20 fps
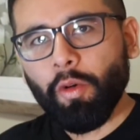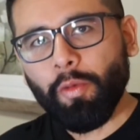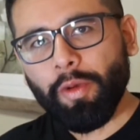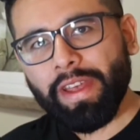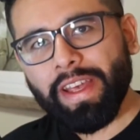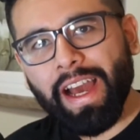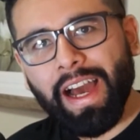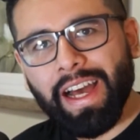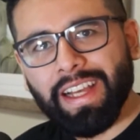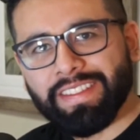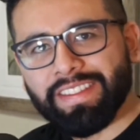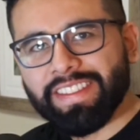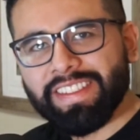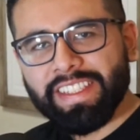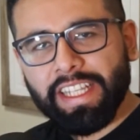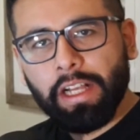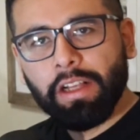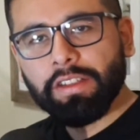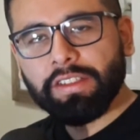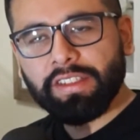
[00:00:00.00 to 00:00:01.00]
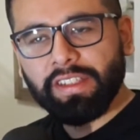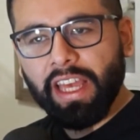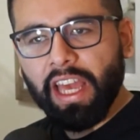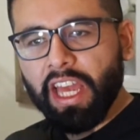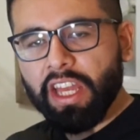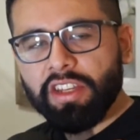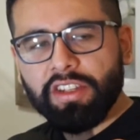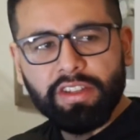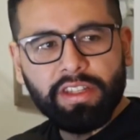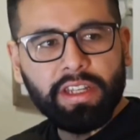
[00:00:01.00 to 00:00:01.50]
We got sales
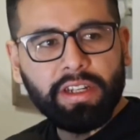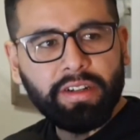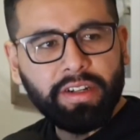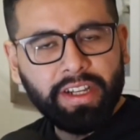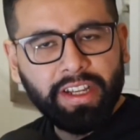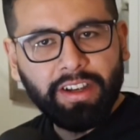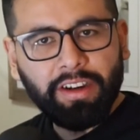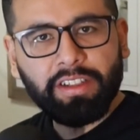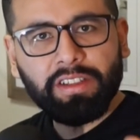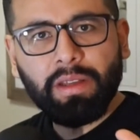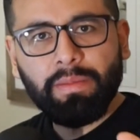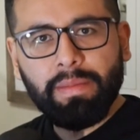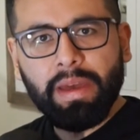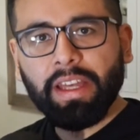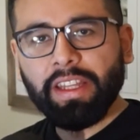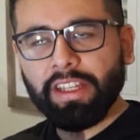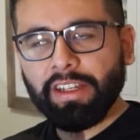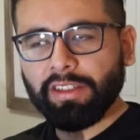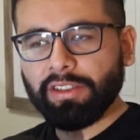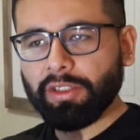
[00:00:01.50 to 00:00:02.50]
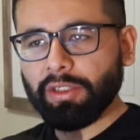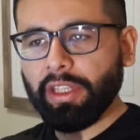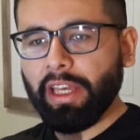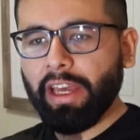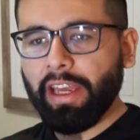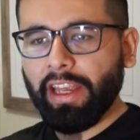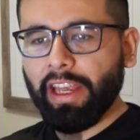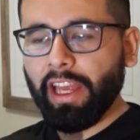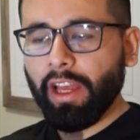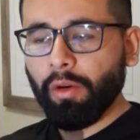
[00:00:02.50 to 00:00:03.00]
engineering on the menu
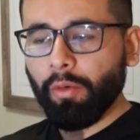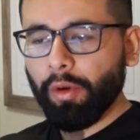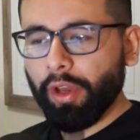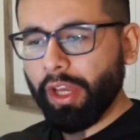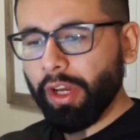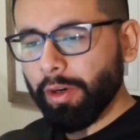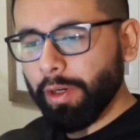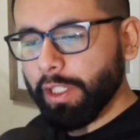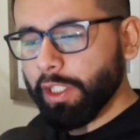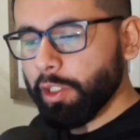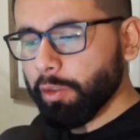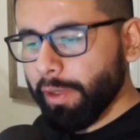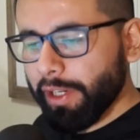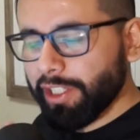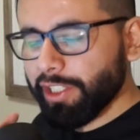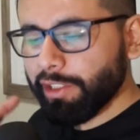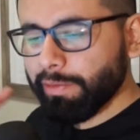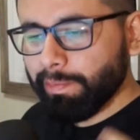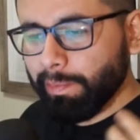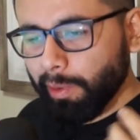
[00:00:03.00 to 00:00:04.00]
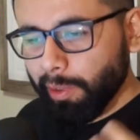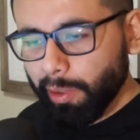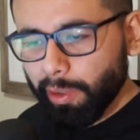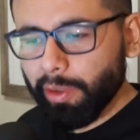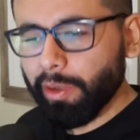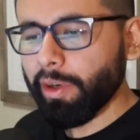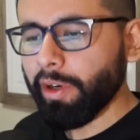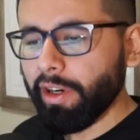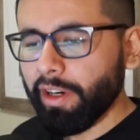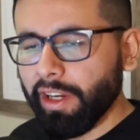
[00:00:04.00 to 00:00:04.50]
today and we're going to
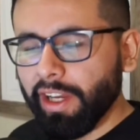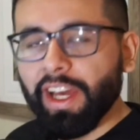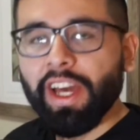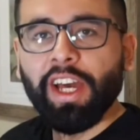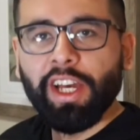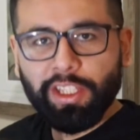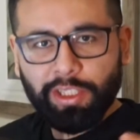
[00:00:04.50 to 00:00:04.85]
explore